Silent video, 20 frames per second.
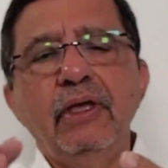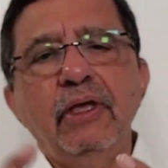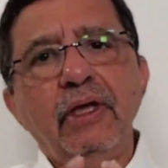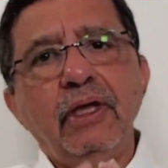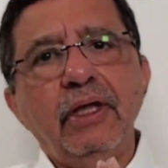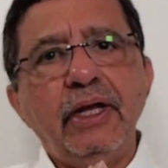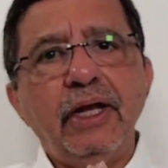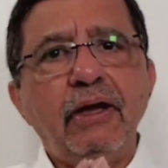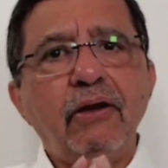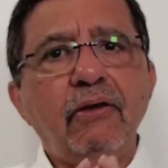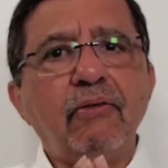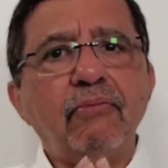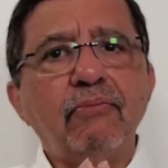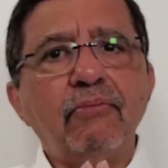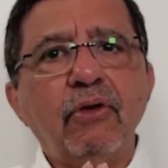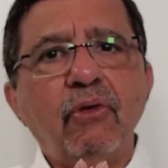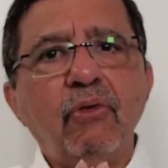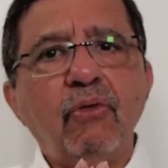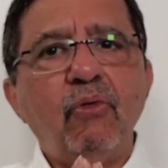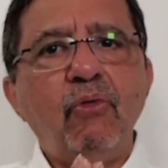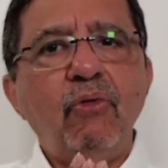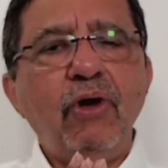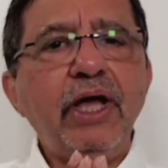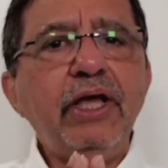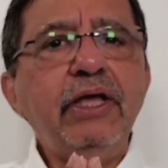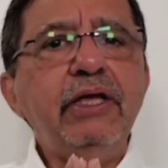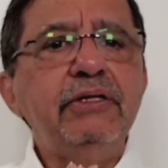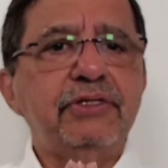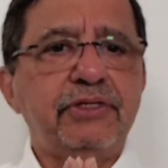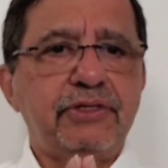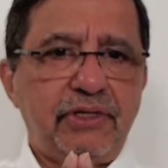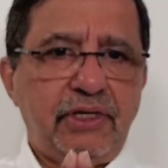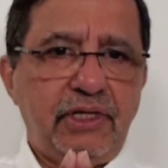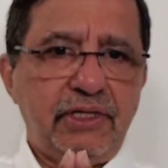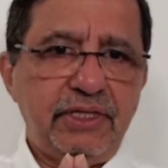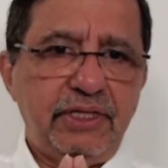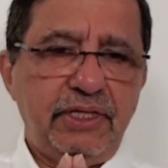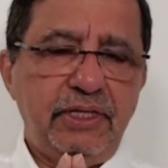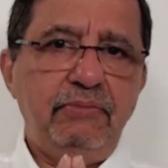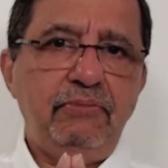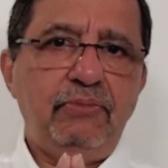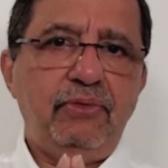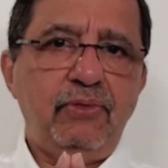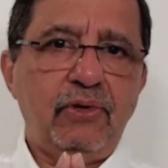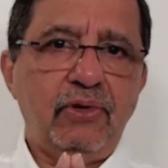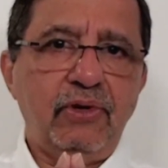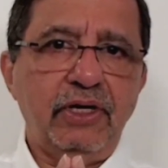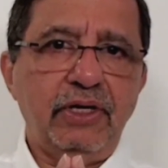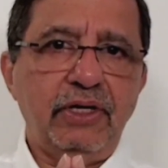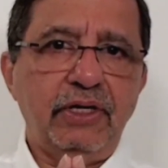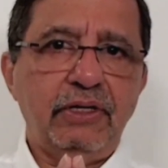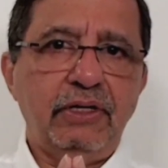Now, why is trust important?